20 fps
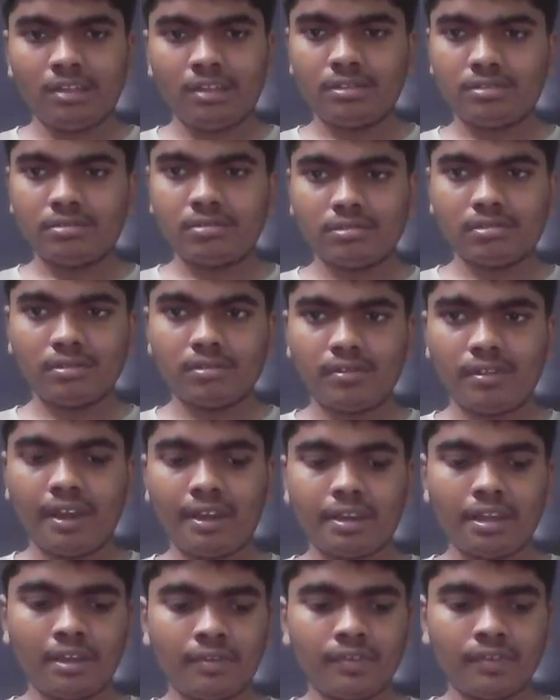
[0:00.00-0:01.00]
So
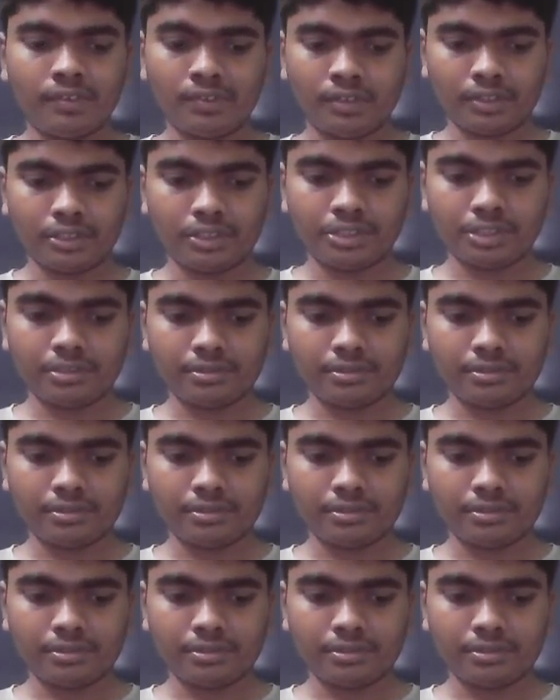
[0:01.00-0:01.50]
thank you for watching.